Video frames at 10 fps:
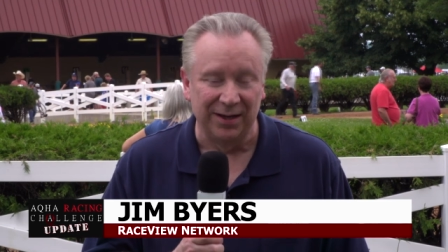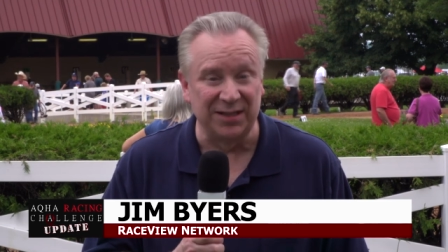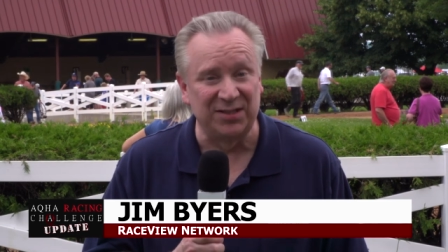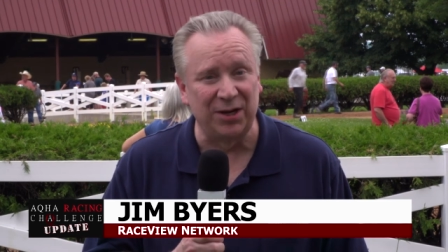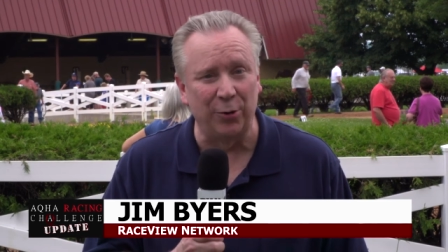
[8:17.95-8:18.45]

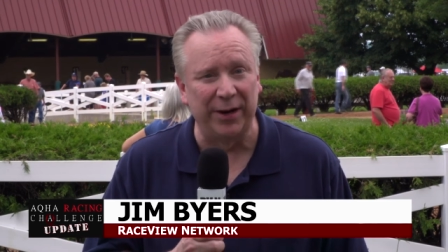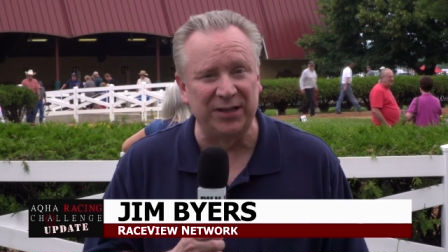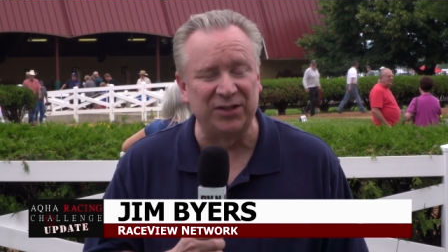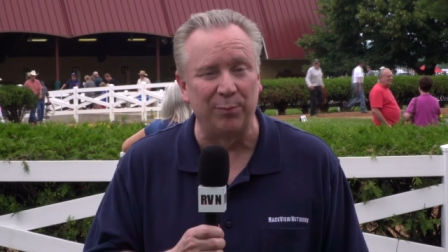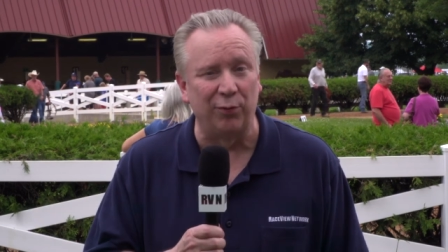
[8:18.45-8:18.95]
Considering
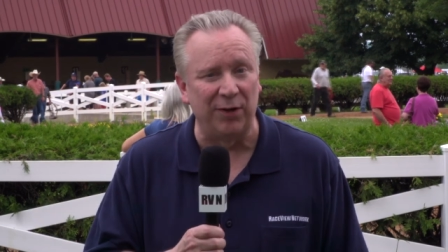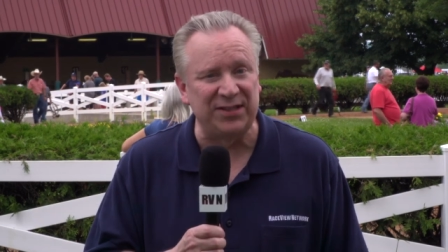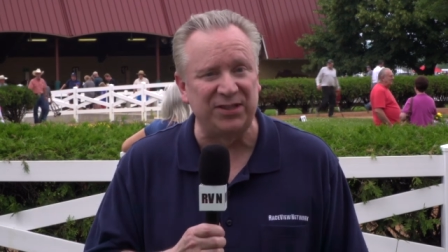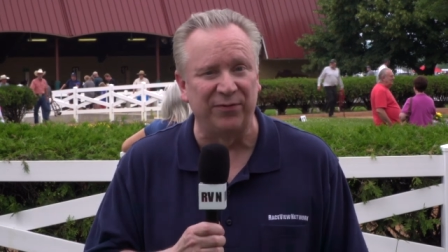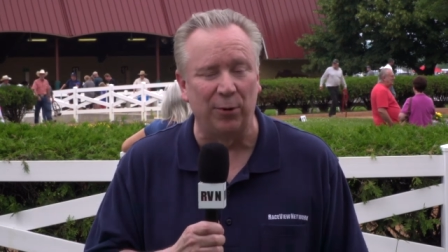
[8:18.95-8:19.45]
its
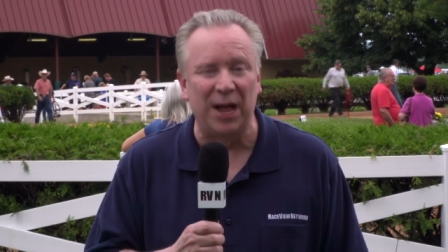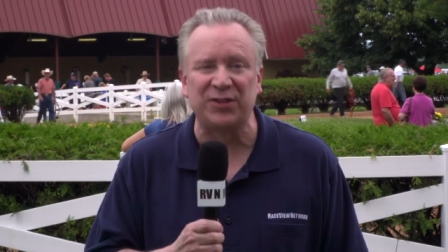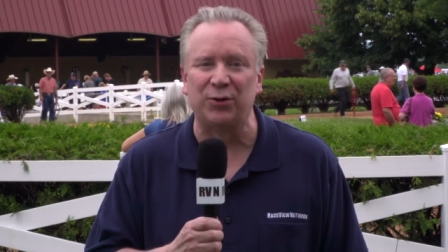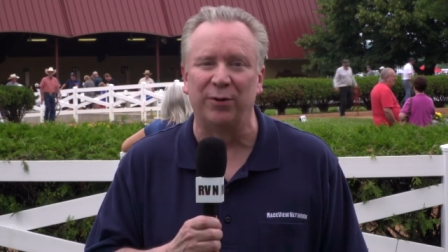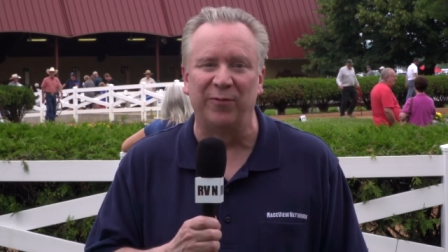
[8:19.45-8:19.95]
impressive
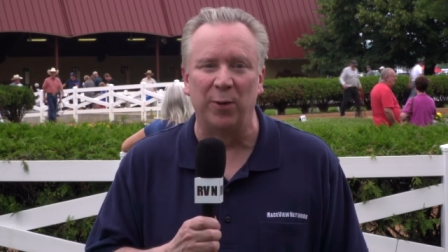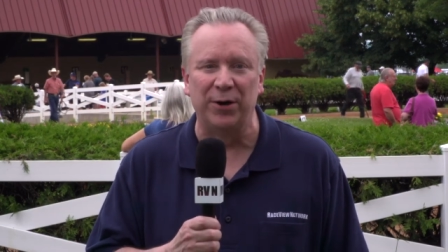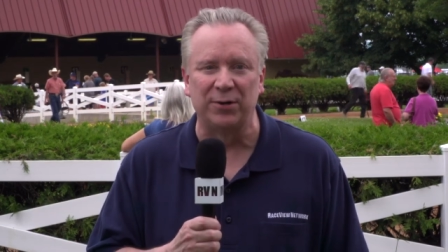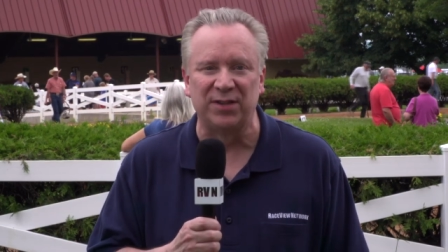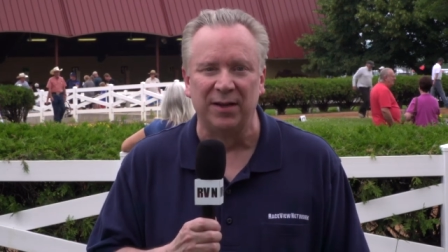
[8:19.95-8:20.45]
roster of
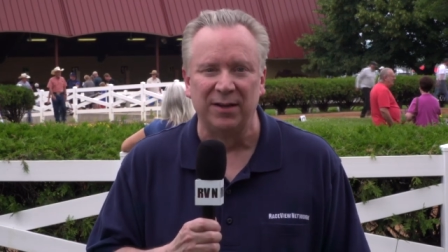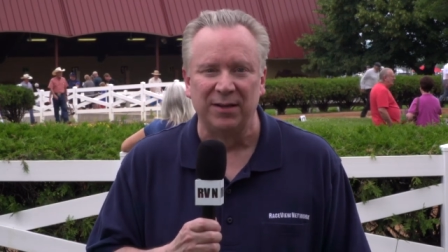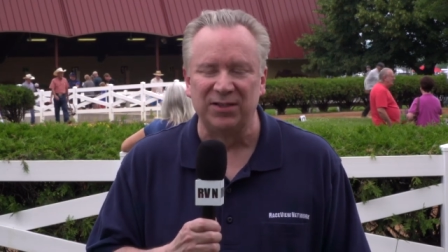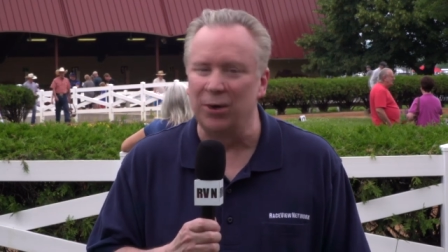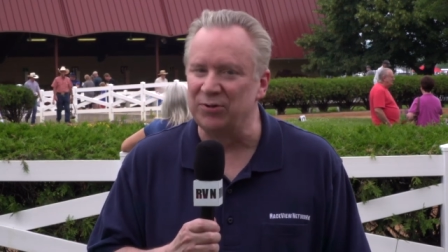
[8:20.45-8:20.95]
winners,
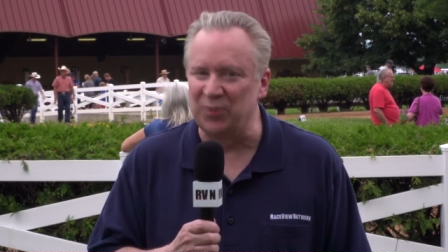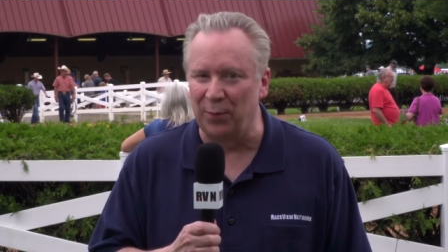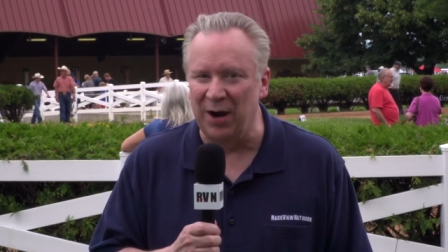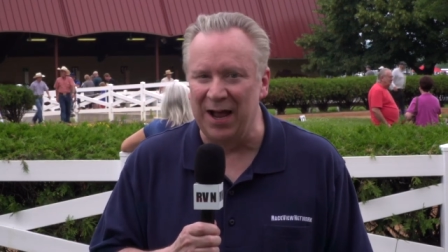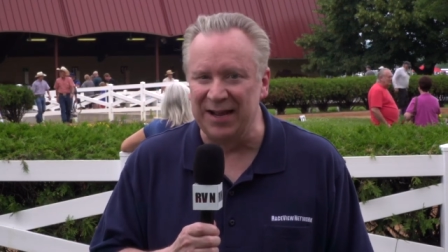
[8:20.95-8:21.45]
it's no
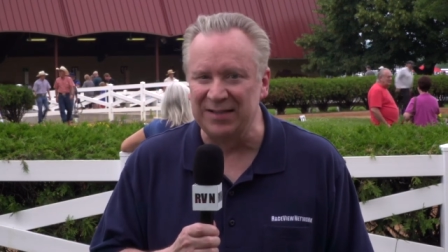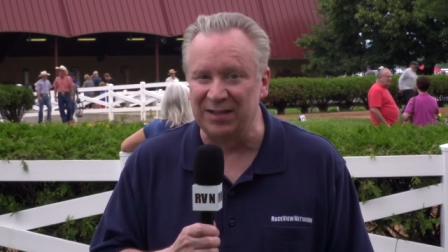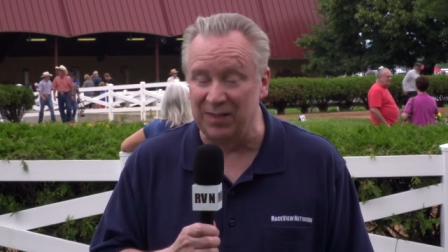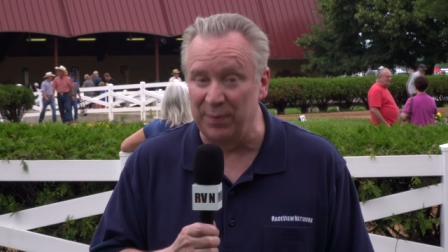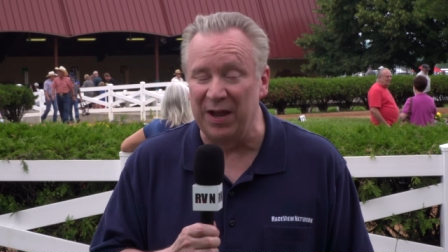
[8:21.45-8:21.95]
surprise
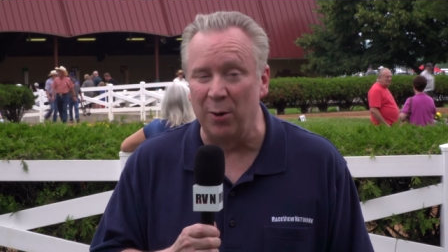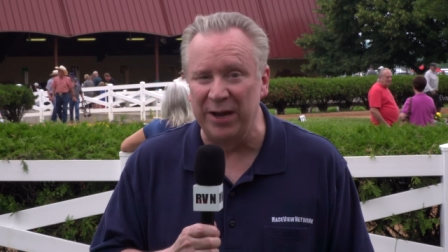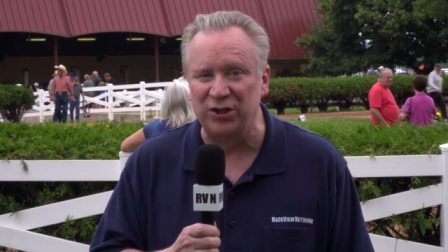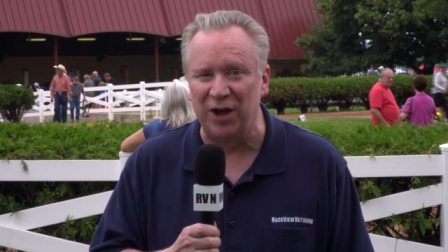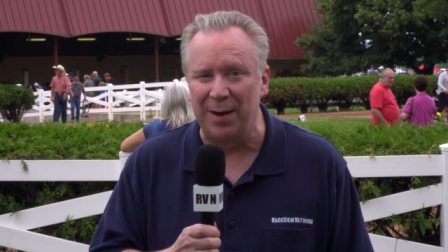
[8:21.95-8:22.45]
that the B O
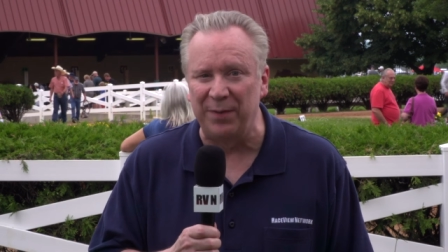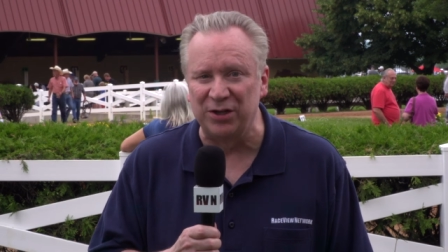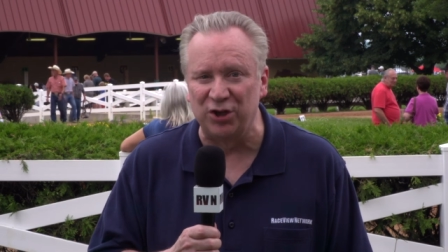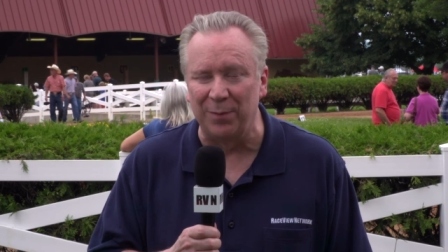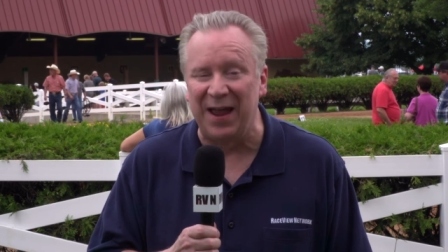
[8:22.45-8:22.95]
A
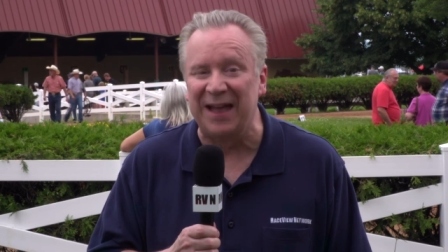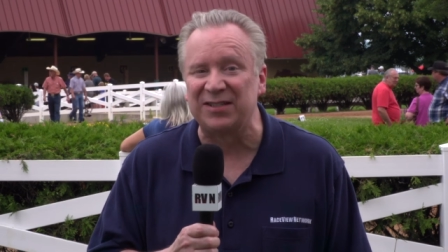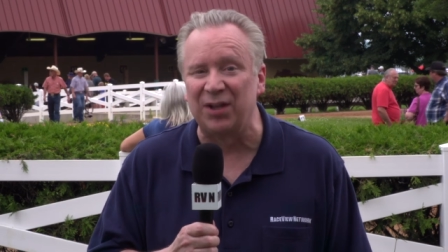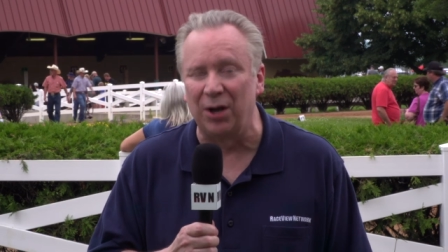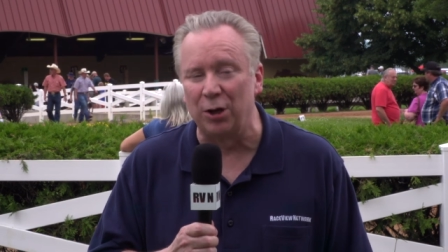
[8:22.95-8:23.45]
Championship
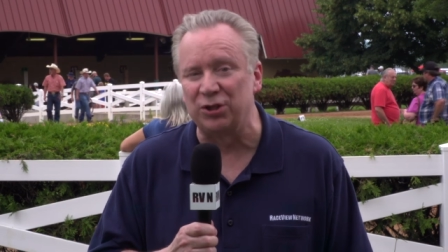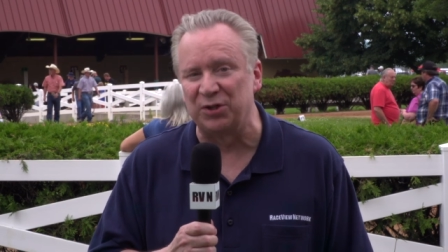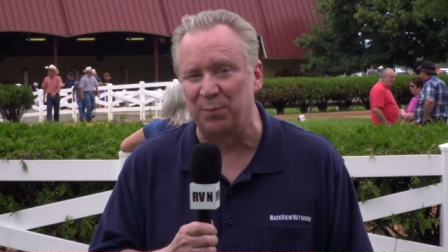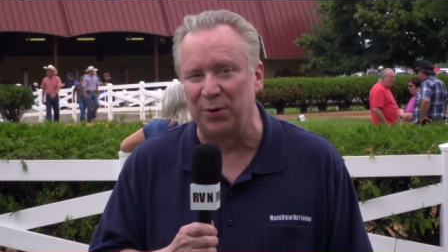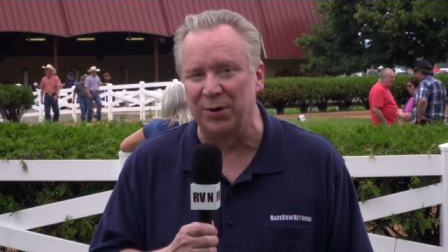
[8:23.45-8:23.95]
has the
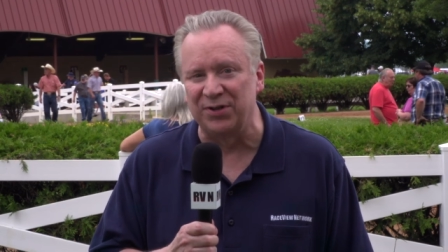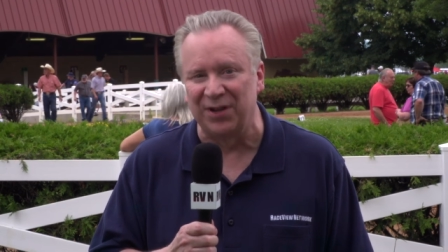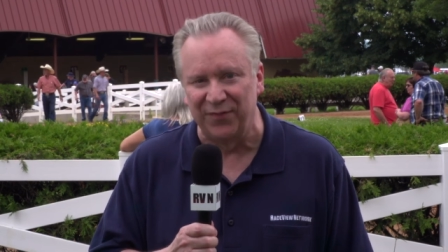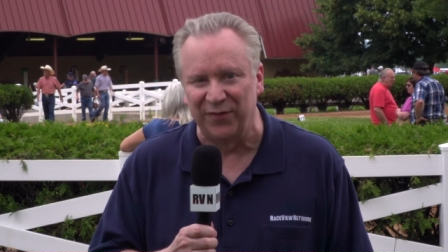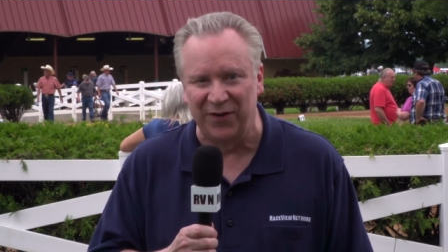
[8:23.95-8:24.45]
largest purse
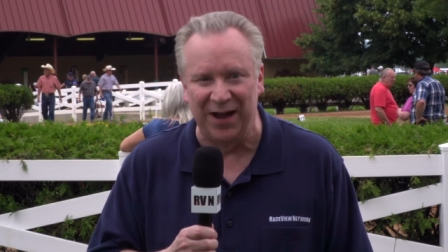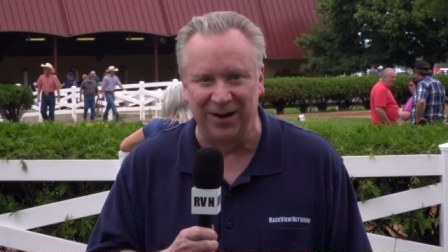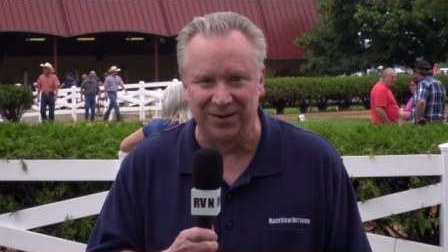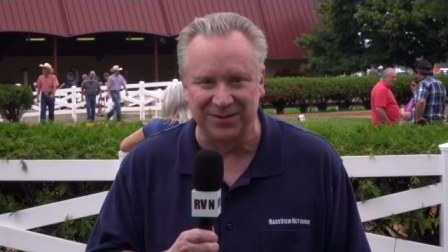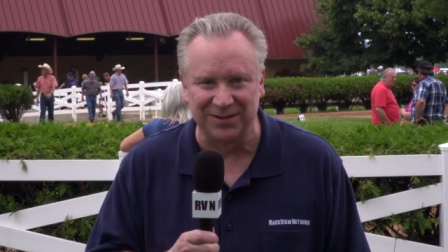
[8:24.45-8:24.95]
of the
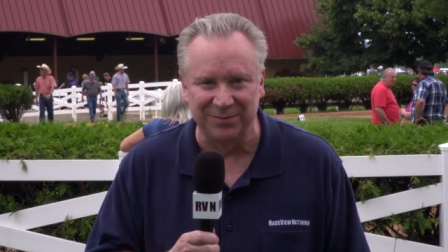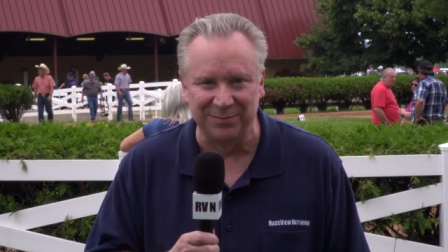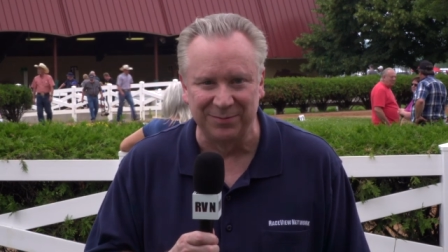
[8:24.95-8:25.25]
finals.